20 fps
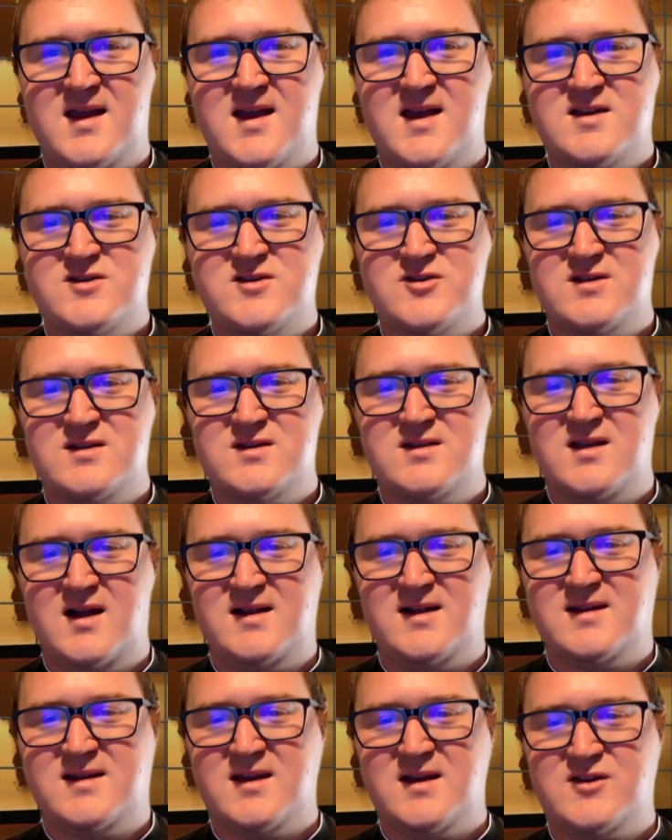Action,
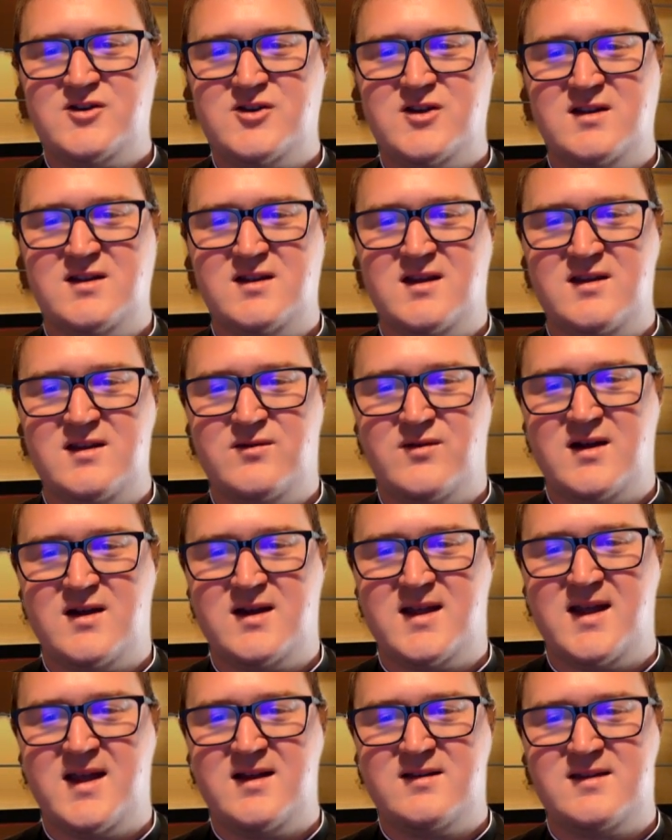not diction, is
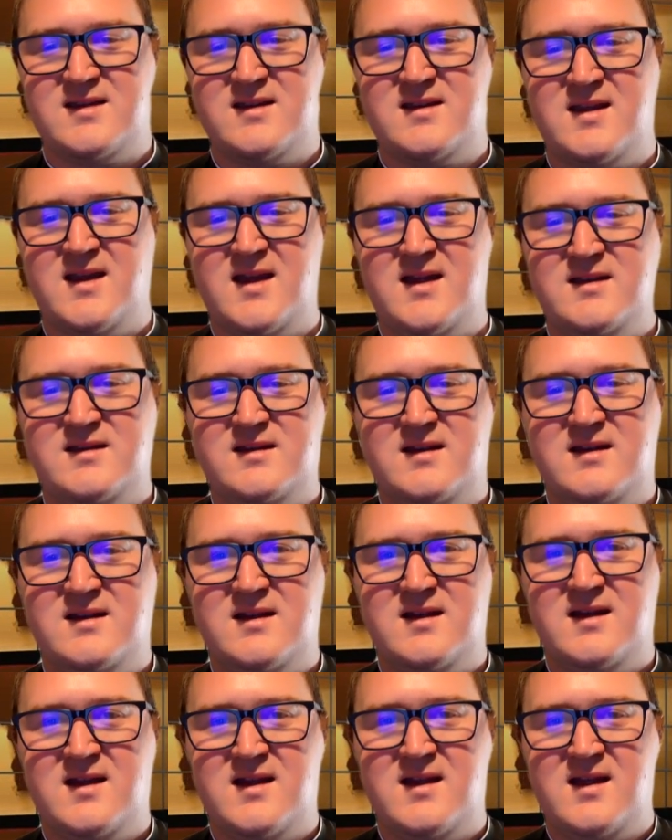what counts in them.
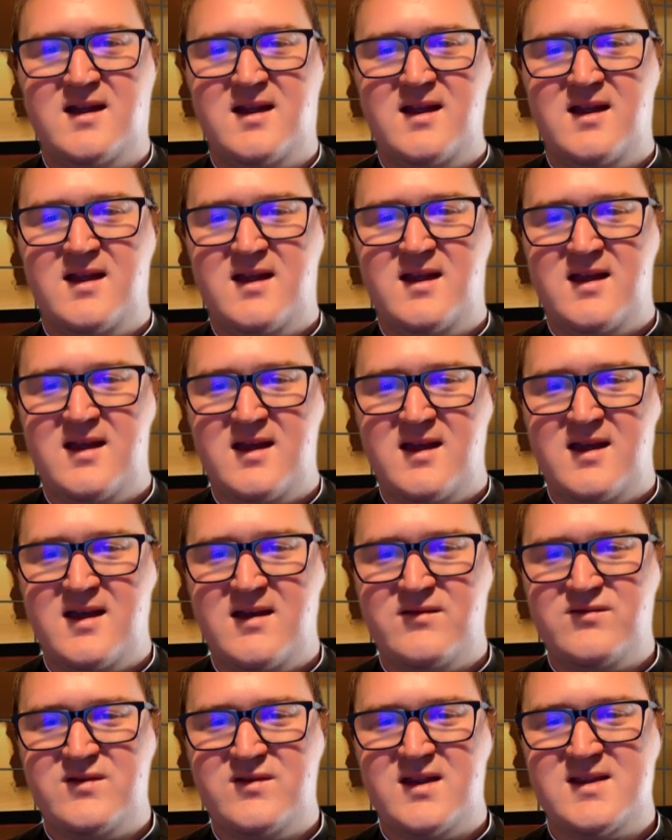
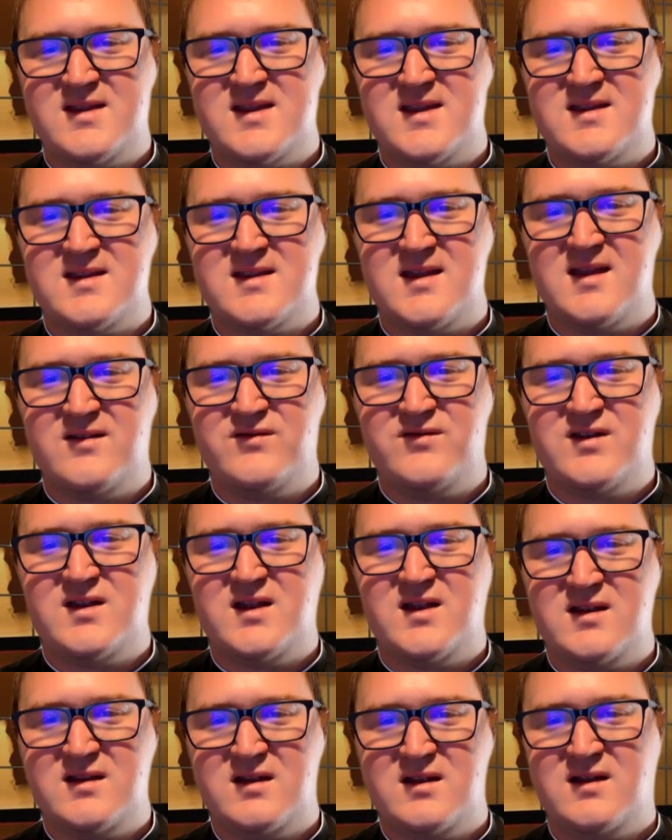Having this
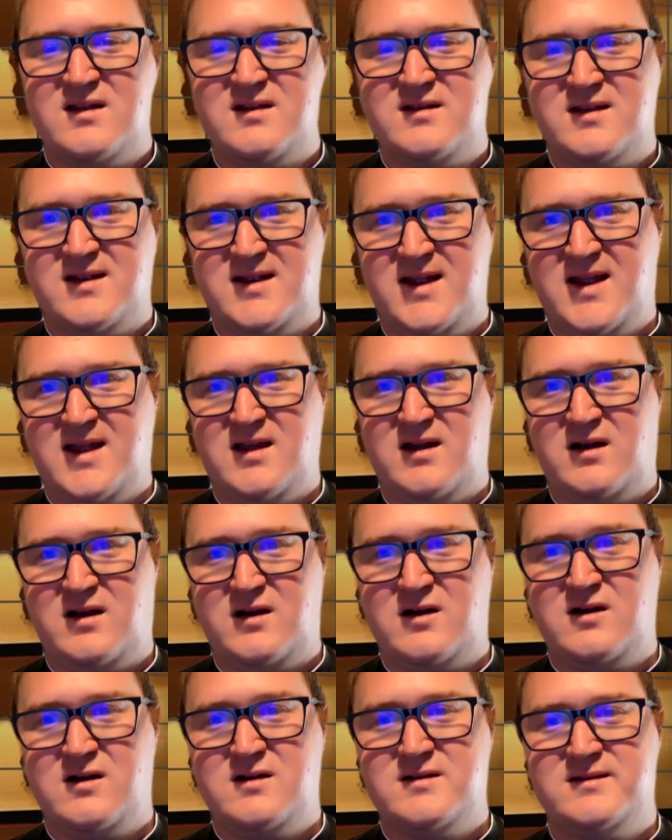down a
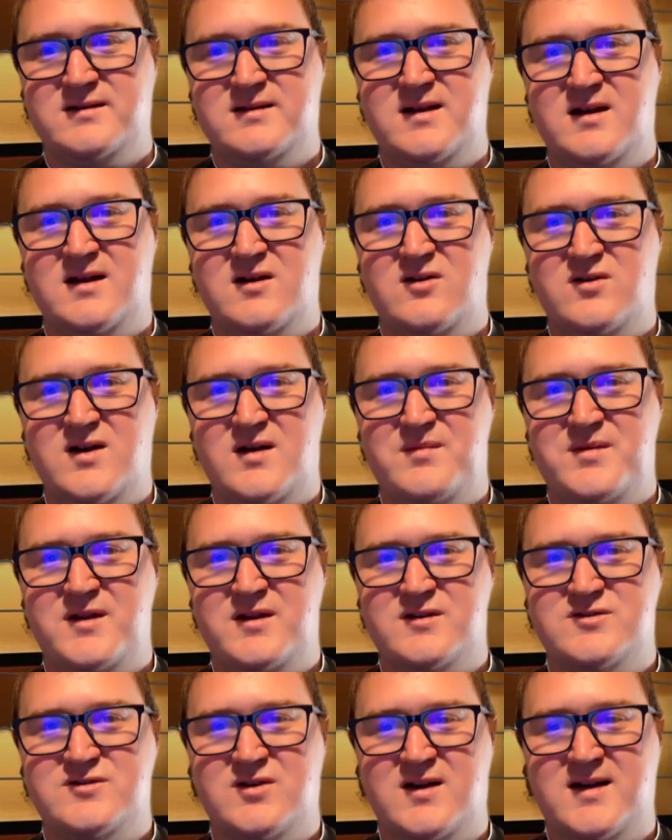hard and narrow
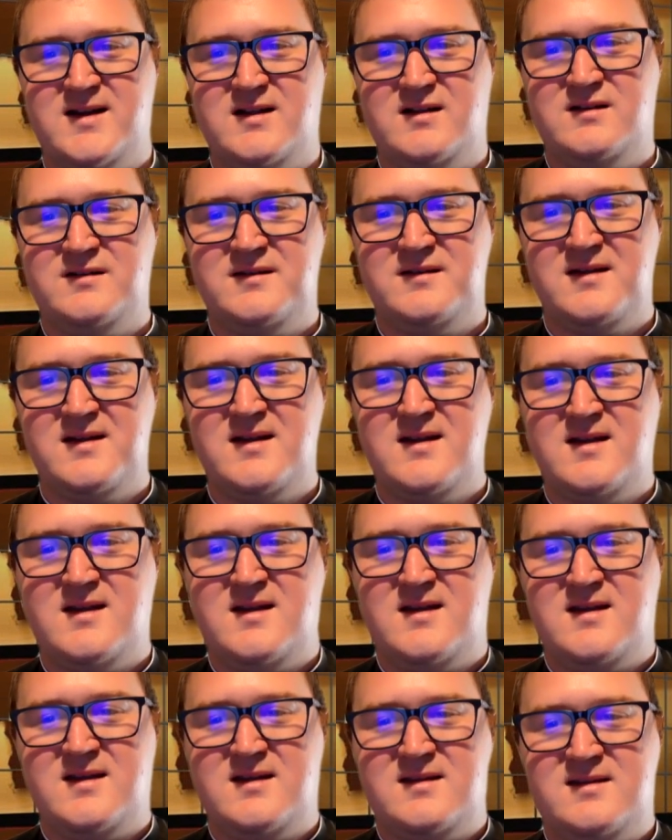uphill trail,
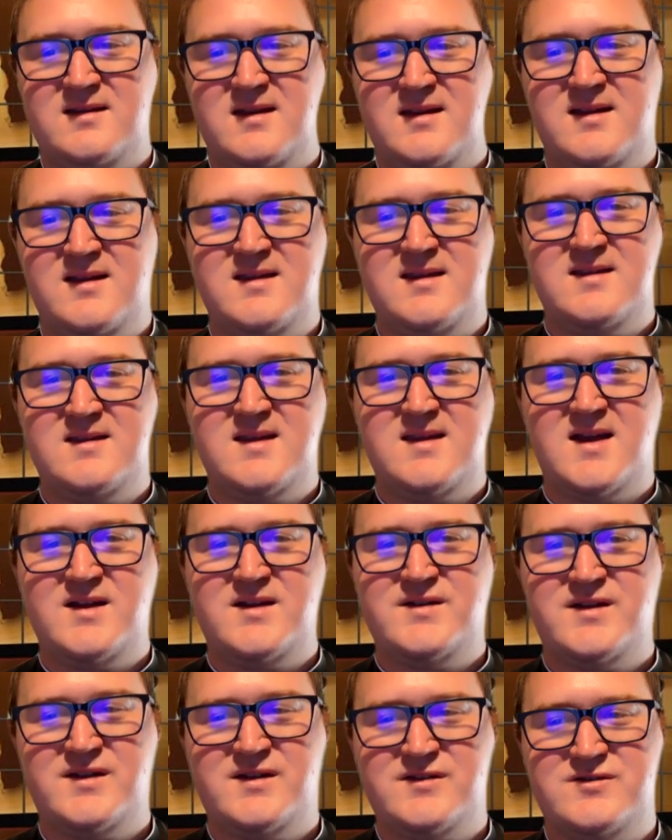the easy
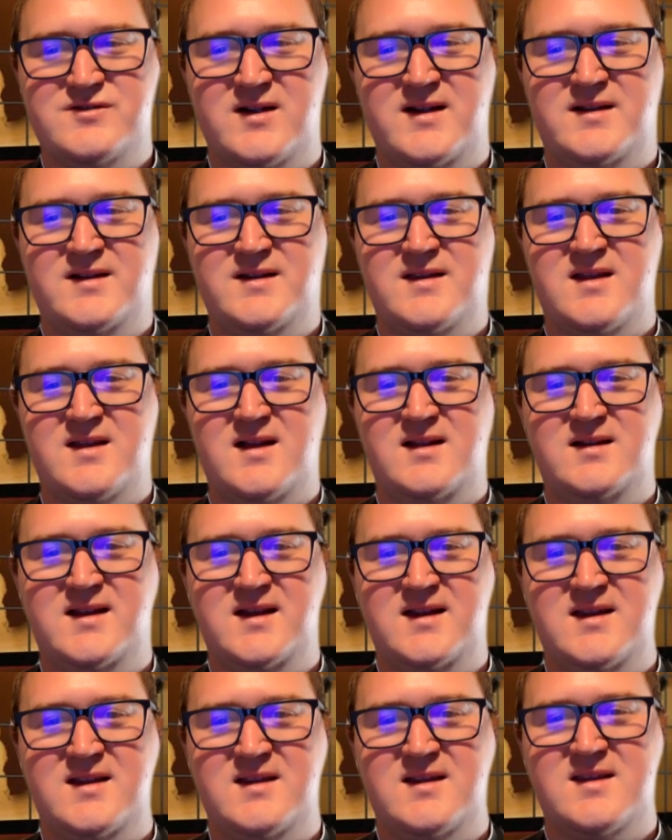downhill trail is not
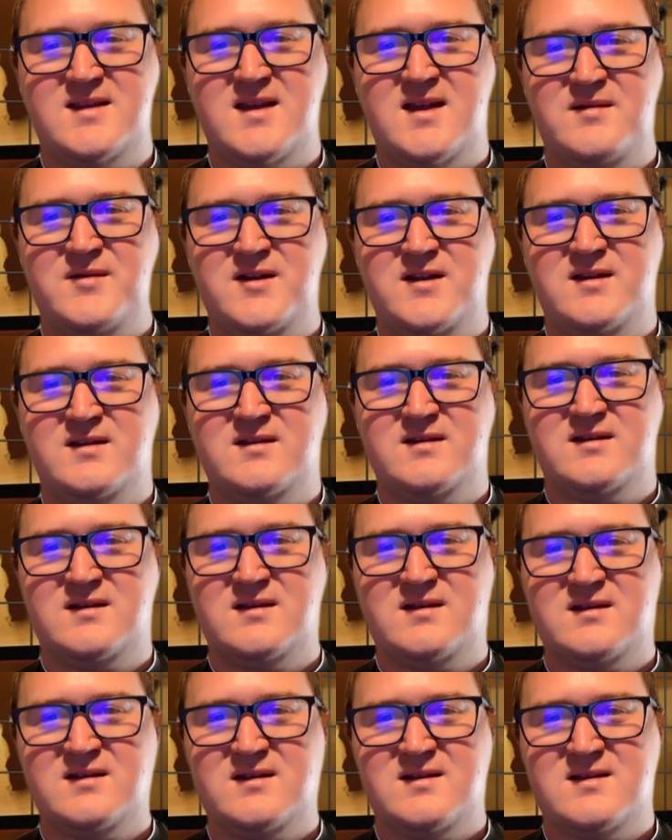leading to the summit.
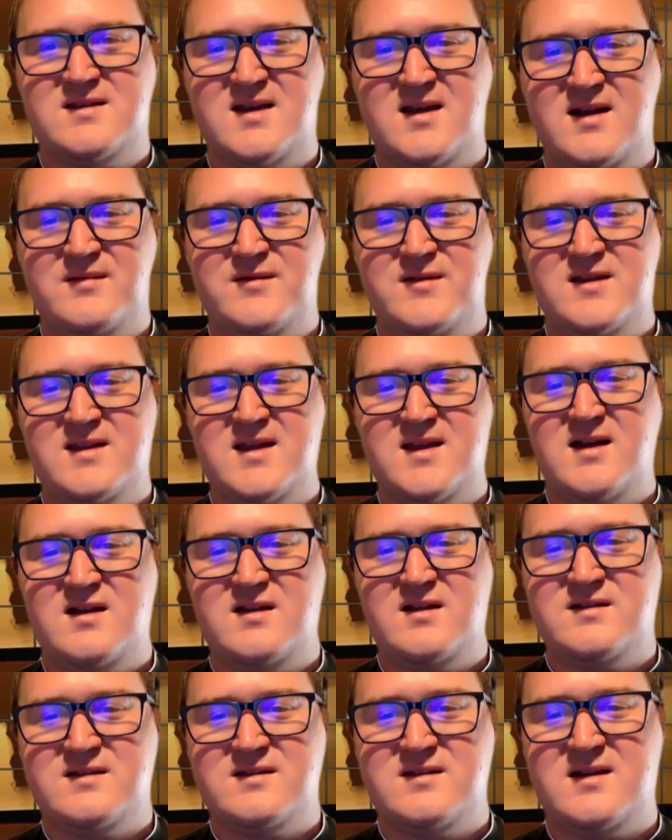Time is
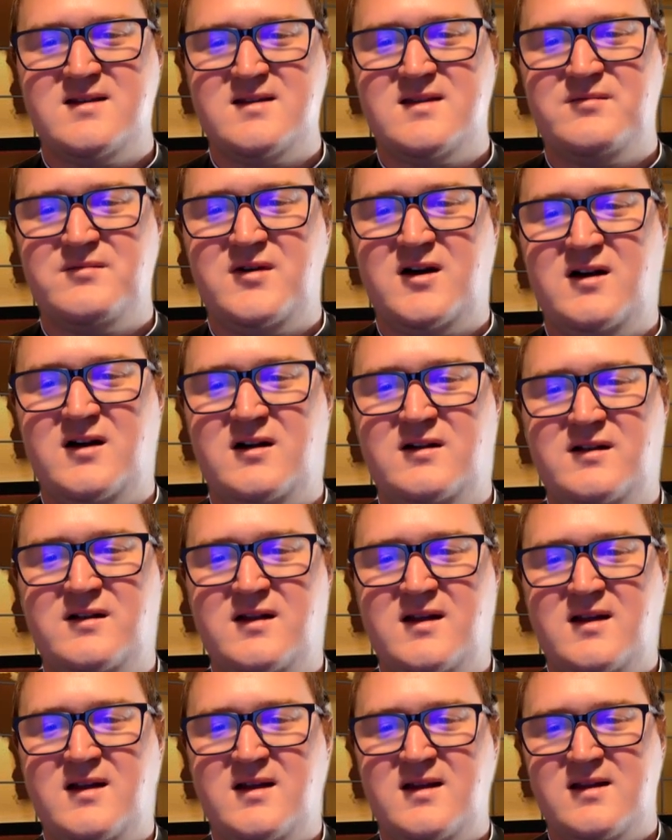now, not tomorrow.
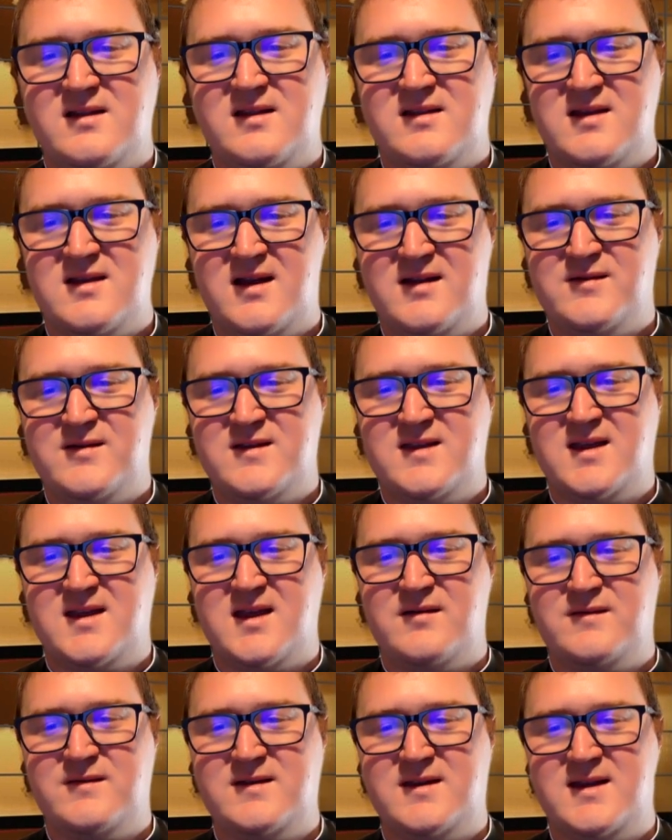Time has come